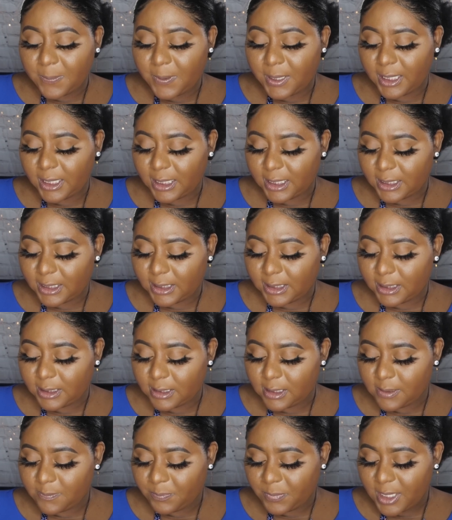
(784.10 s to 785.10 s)
peony
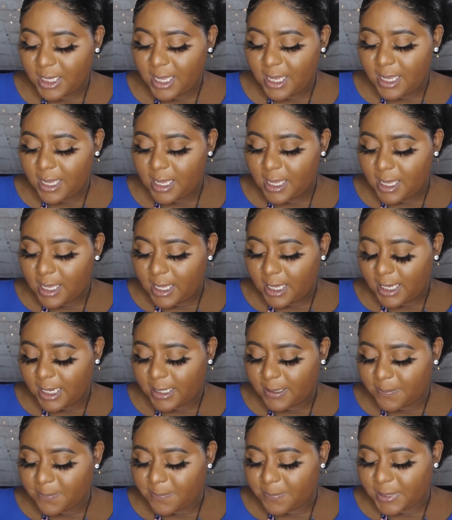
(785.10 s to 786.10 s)

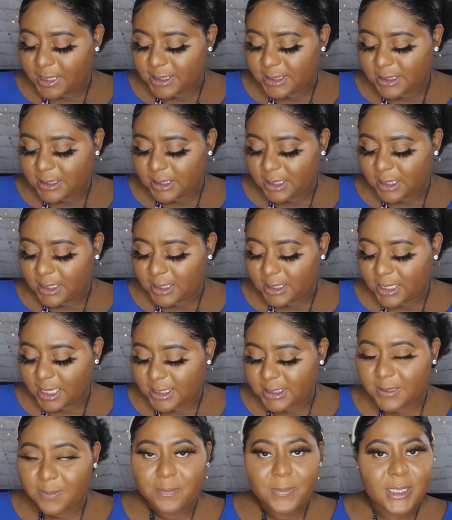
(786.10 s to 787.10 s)
and musk and it
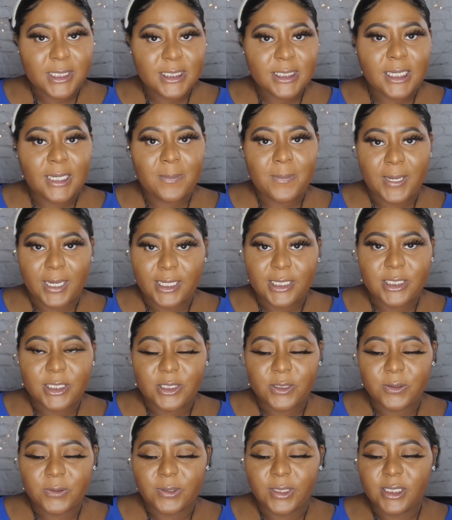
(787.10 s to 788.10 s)
has a musky base
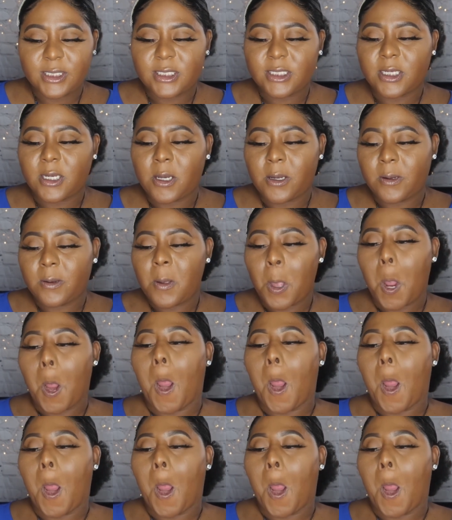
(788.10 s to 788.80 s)
to it so